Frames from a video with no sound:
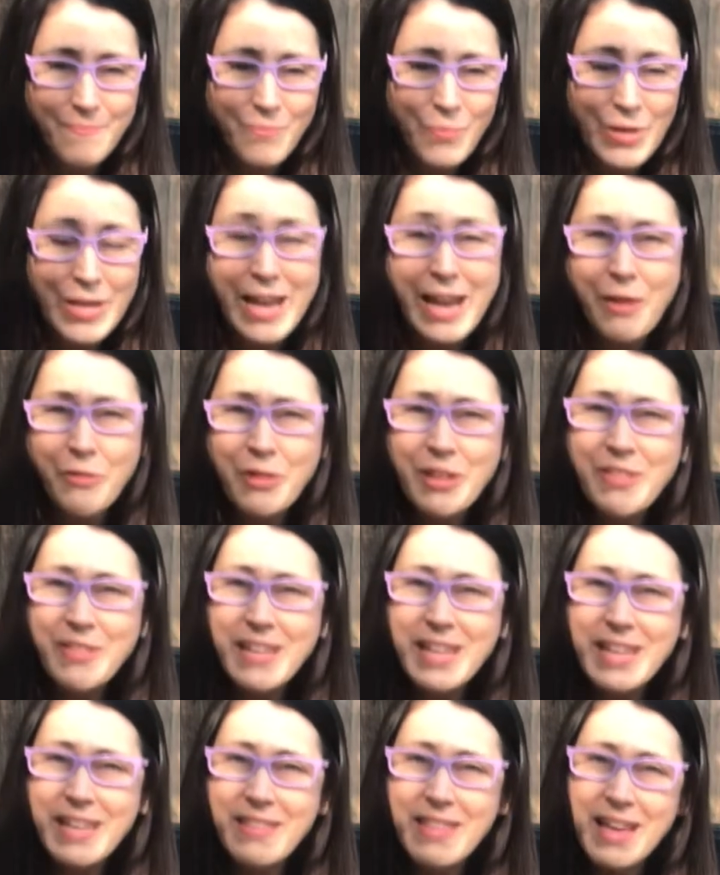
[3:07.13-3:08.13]
when
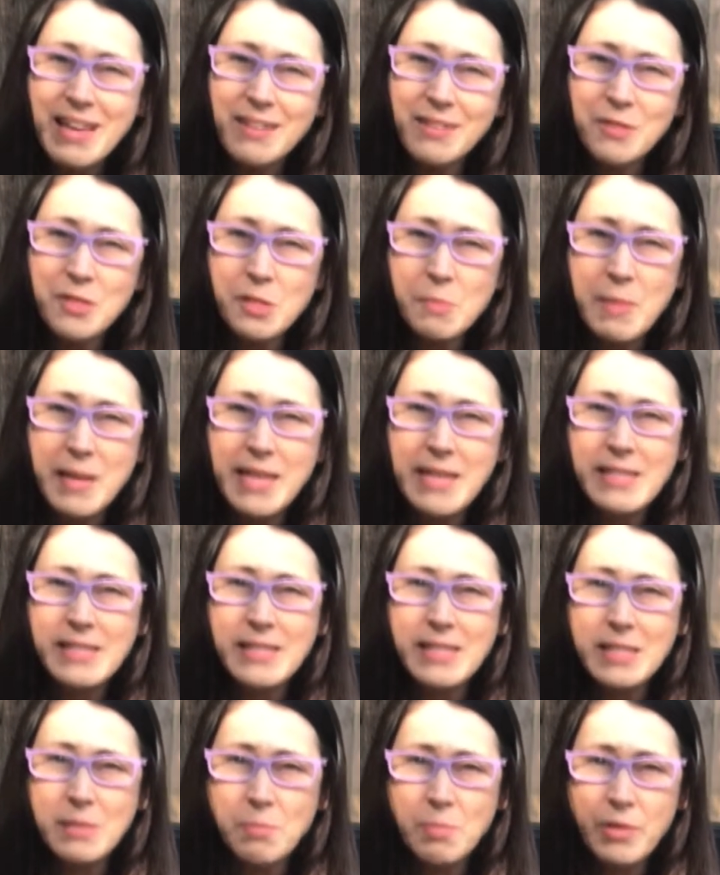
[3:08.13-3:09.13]
everything in that little space
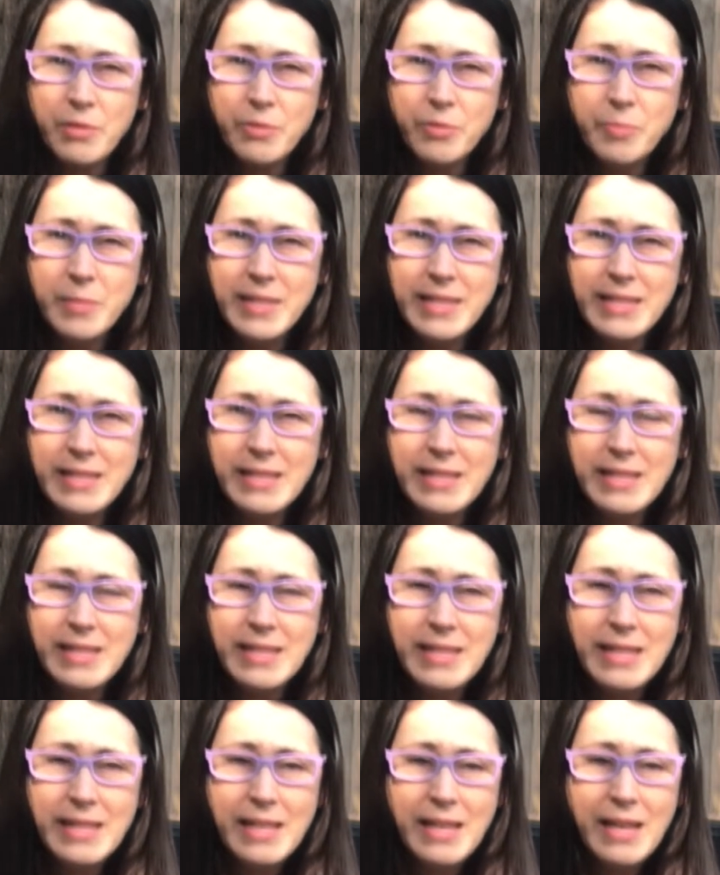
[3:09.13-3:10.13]
is blooming,
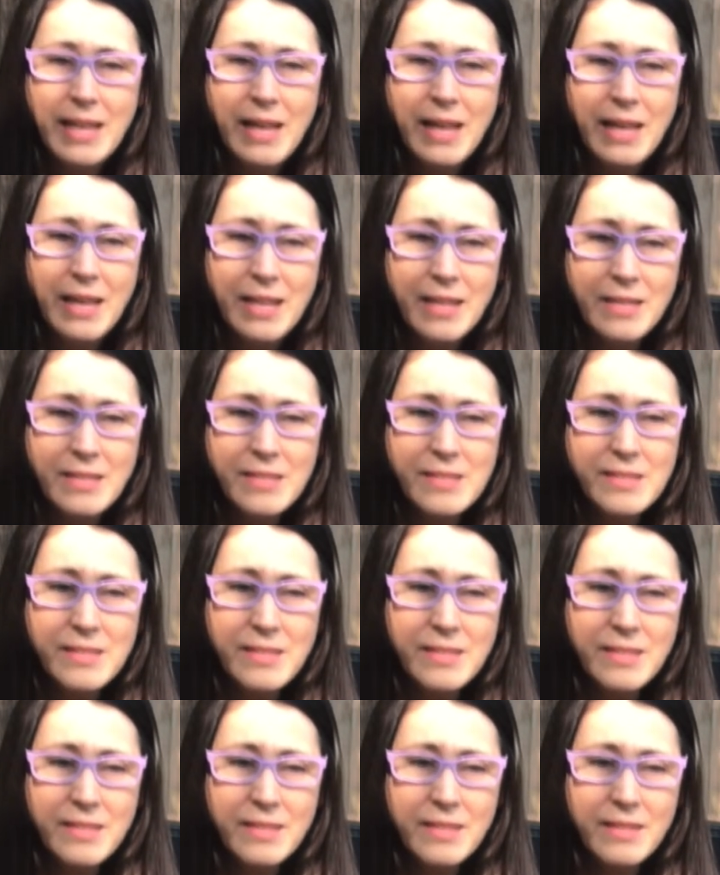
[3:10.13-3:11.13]
it
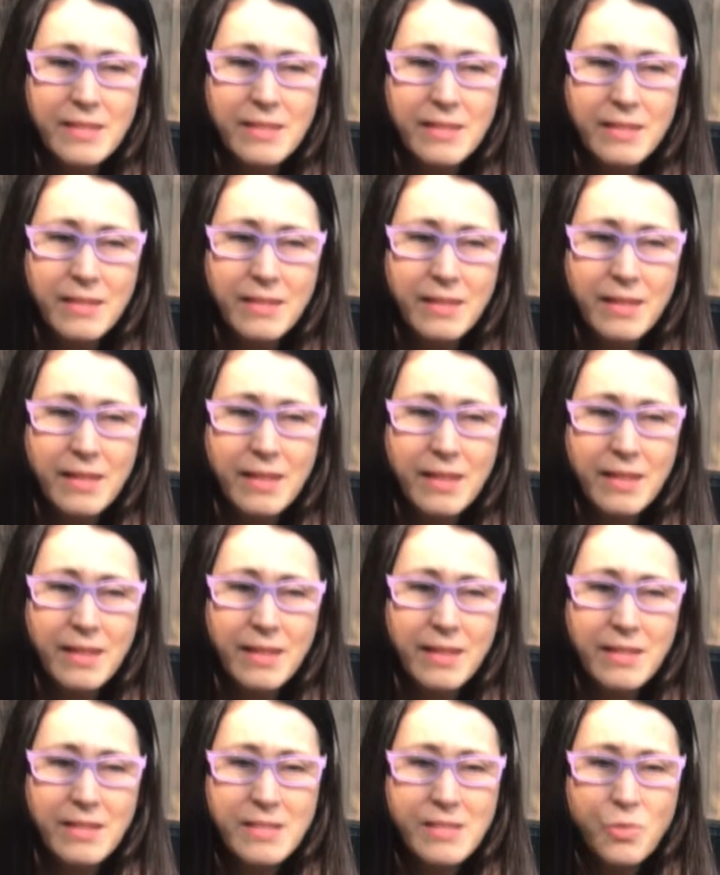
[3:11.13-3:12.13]

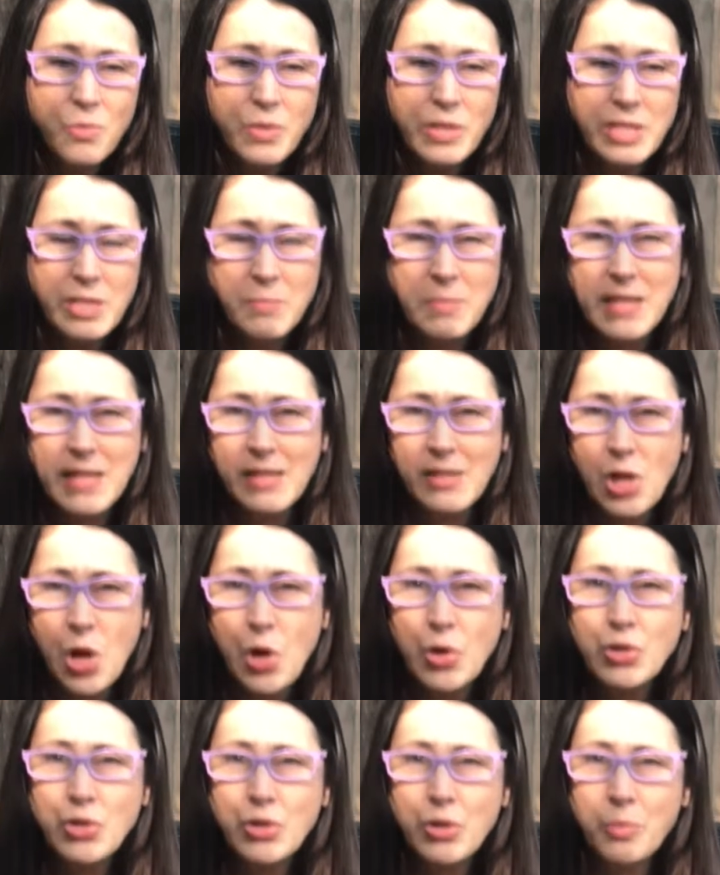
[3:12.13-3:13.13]
is going to be a
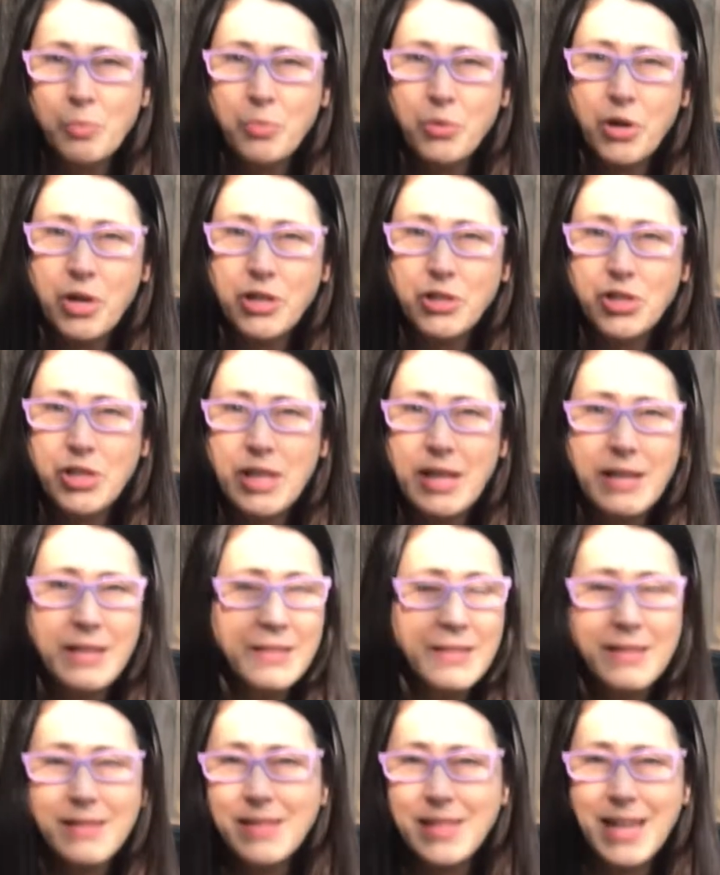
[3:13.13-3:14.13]
long-term project
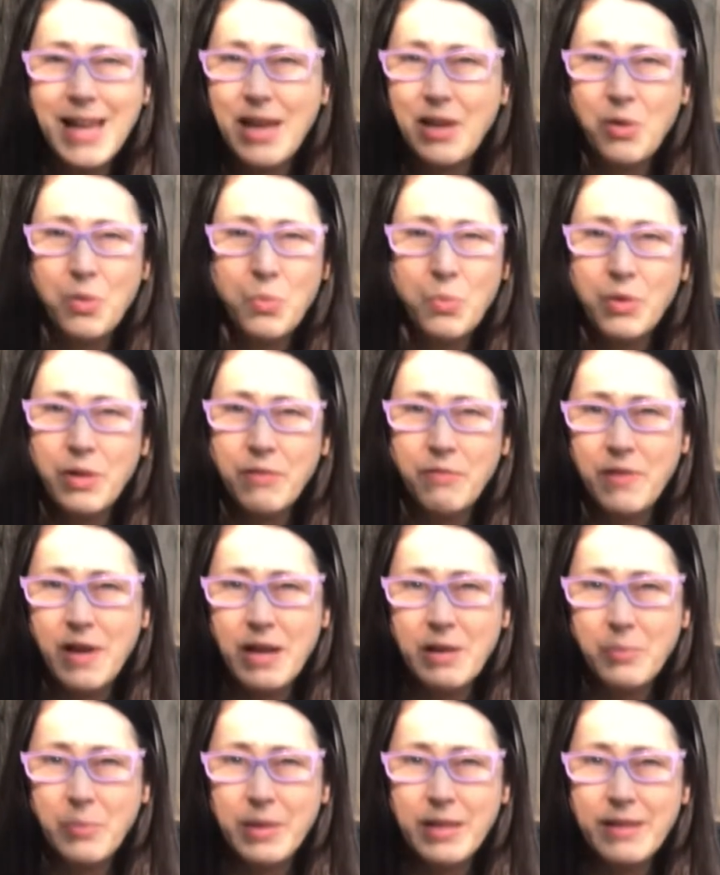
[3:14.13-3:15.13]
that I don't want to
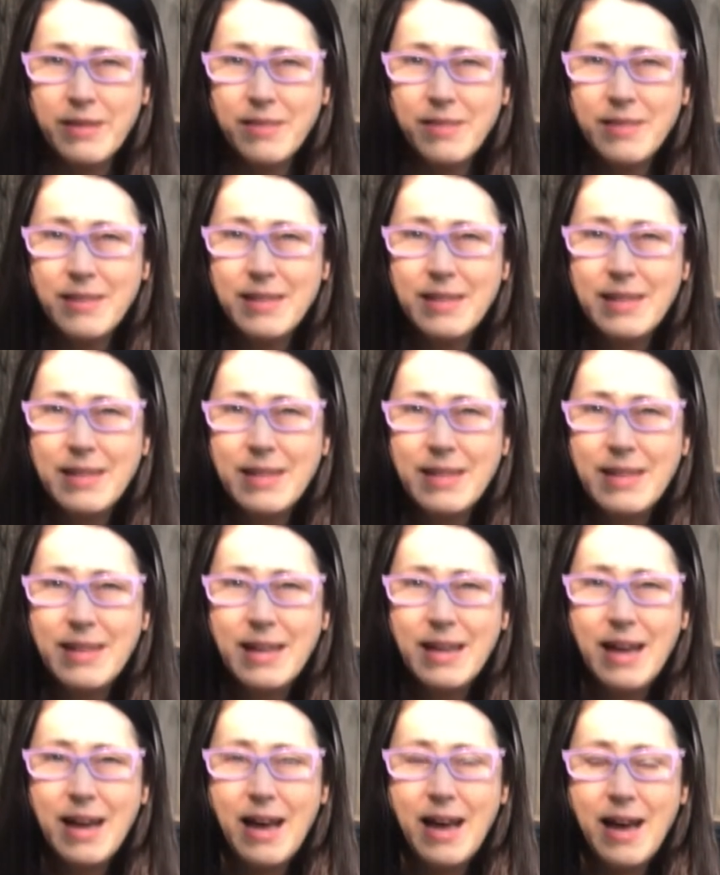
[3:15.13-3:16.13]
fight with.
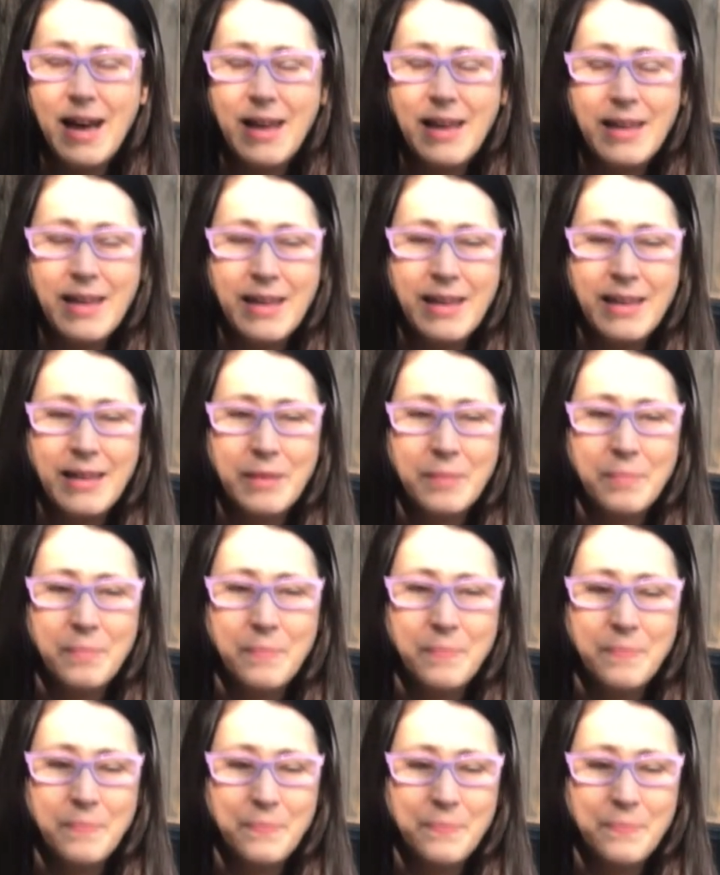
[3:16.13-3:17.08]
I am,